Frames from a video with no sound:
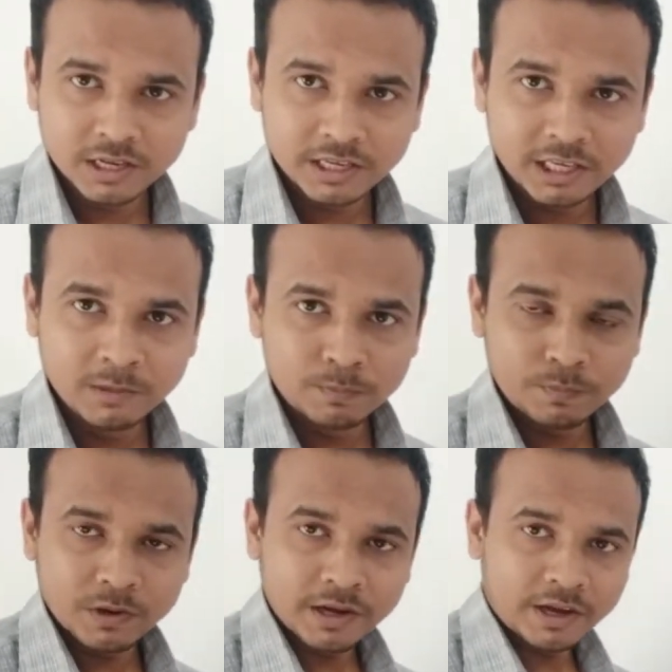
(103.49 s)

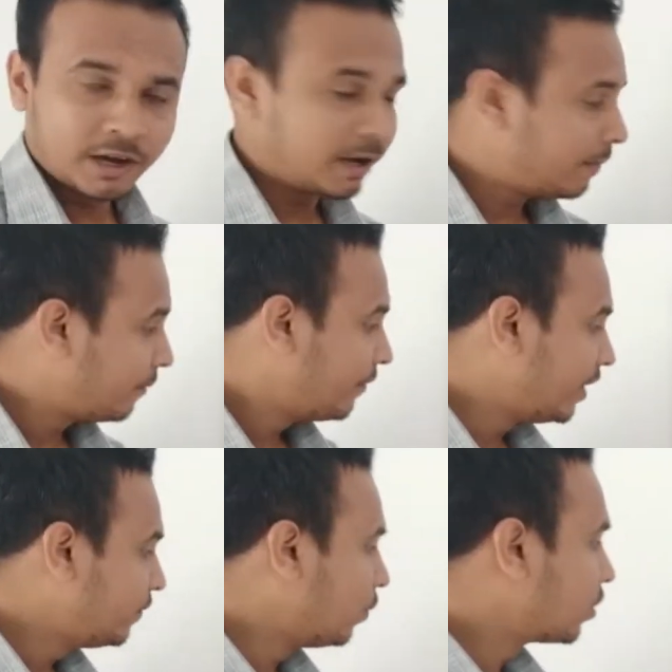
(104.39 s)
keep
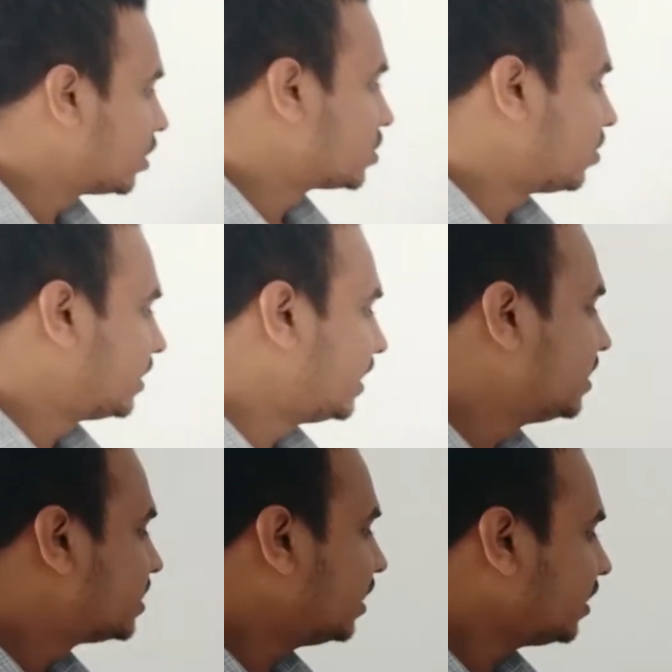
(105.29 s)
very focused on. That
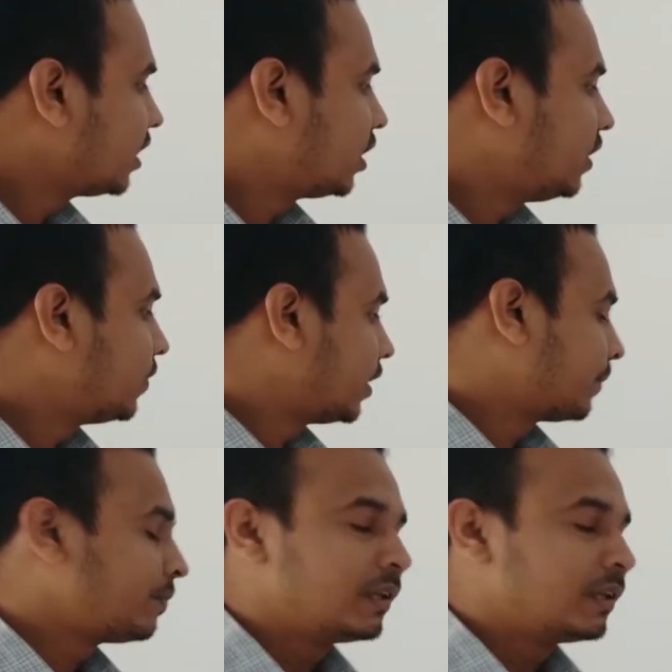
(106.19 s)
is a keyword.